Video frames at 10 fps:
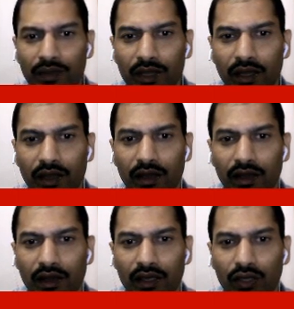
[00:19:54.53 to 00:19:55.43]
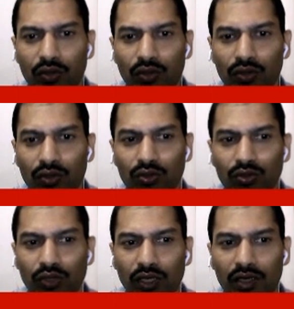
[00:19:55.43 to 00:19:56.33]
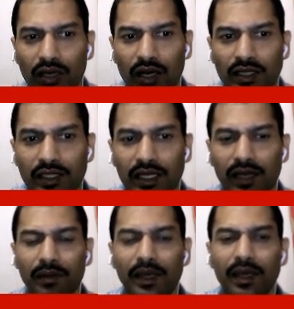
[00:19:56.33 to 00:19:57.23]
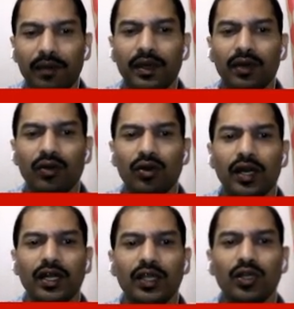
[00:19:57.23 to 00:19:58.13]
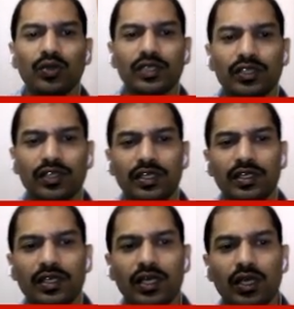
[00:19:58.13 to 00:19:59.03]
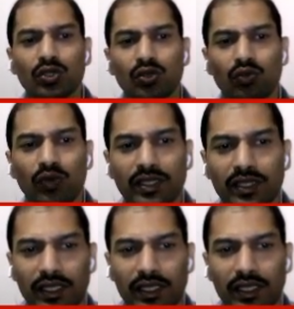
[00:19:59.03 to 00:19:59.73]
to the classical behavior or continuous change. So once the